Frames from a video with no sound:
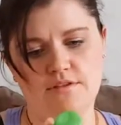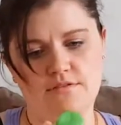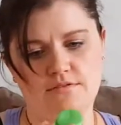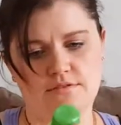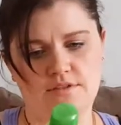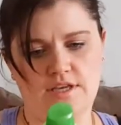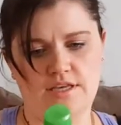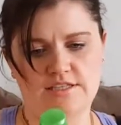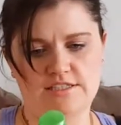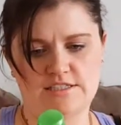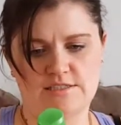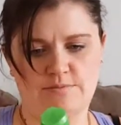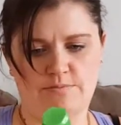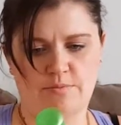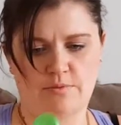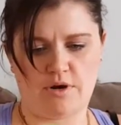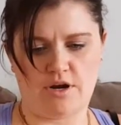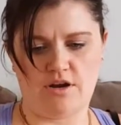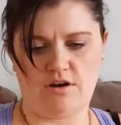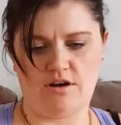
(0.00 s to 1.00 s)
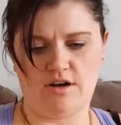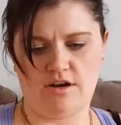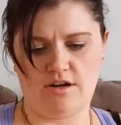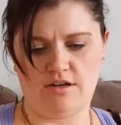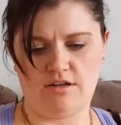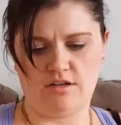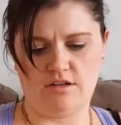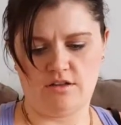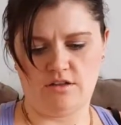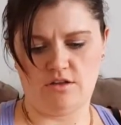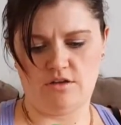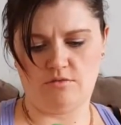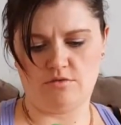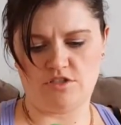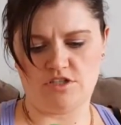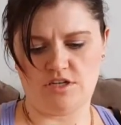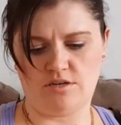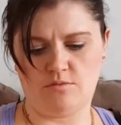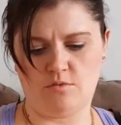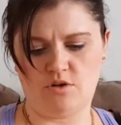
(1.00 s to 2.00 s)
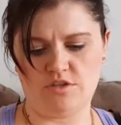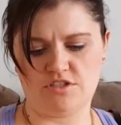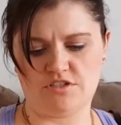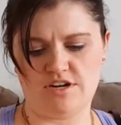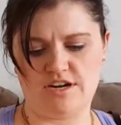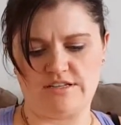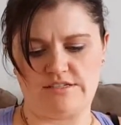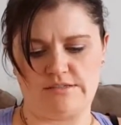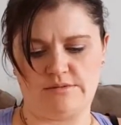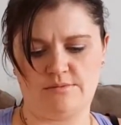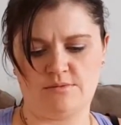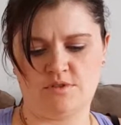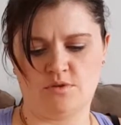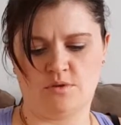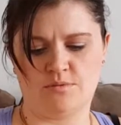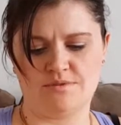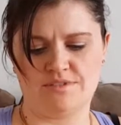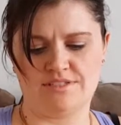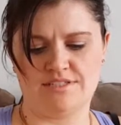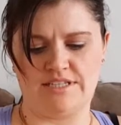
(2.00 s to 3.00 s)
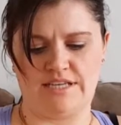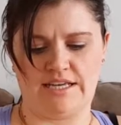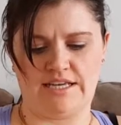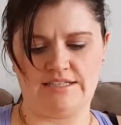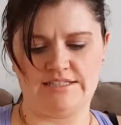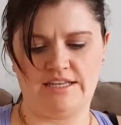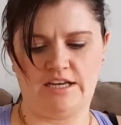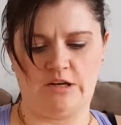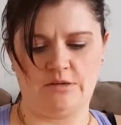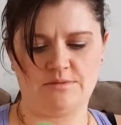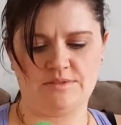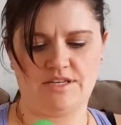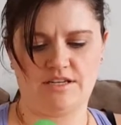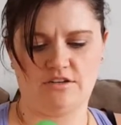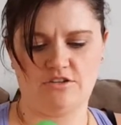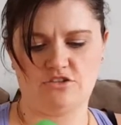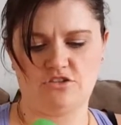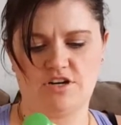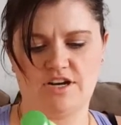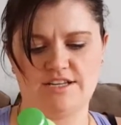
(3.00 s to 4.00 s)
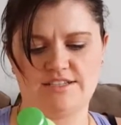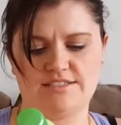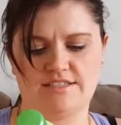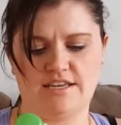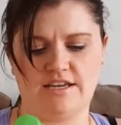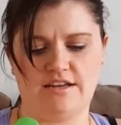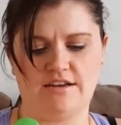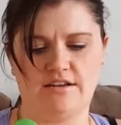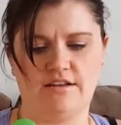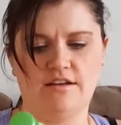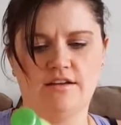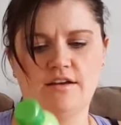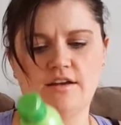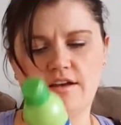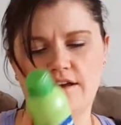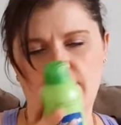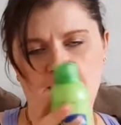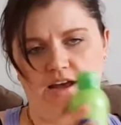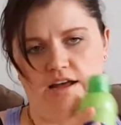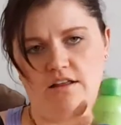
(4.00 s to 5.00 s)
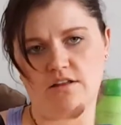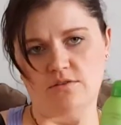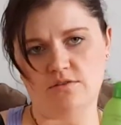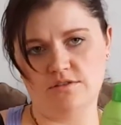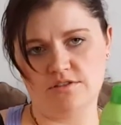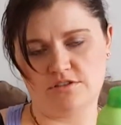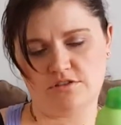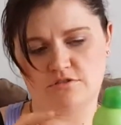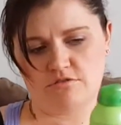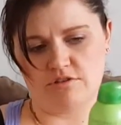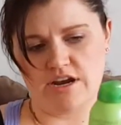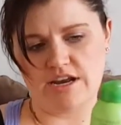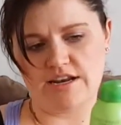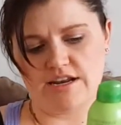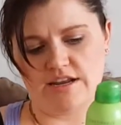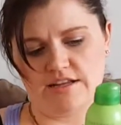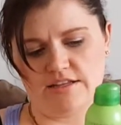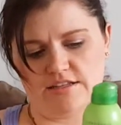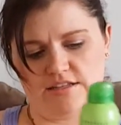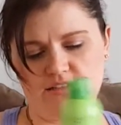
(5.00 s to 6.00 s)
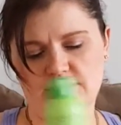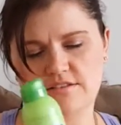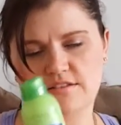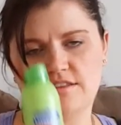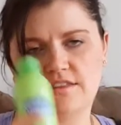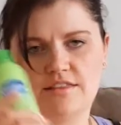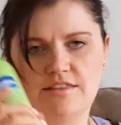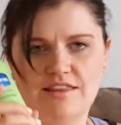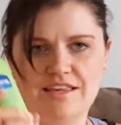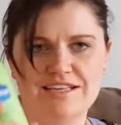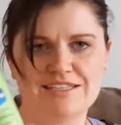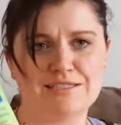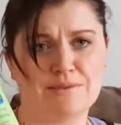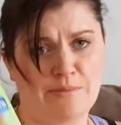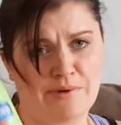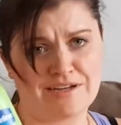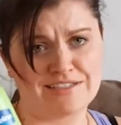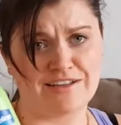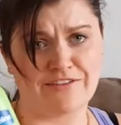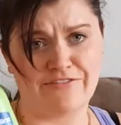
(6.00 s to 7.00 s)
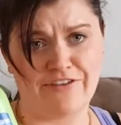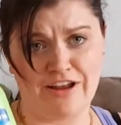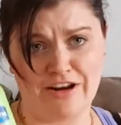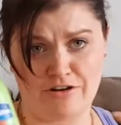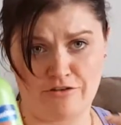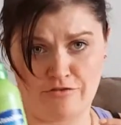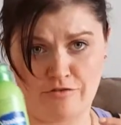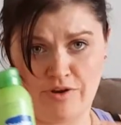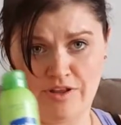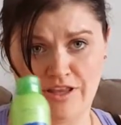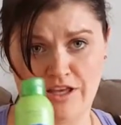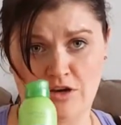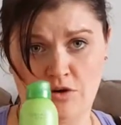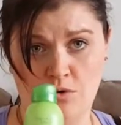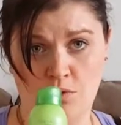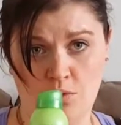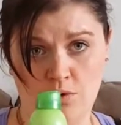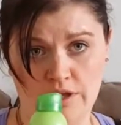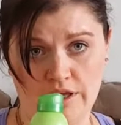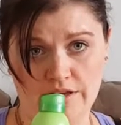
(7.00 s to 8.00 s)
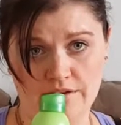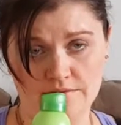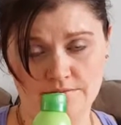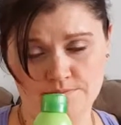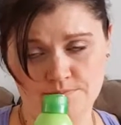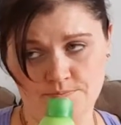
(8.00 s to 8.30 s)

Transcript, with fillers: It's like a spray-on lotion. Moisturizes, absorbs in seconds, helps heal dry skin. Aloe is great. These sprays I find are really cooling,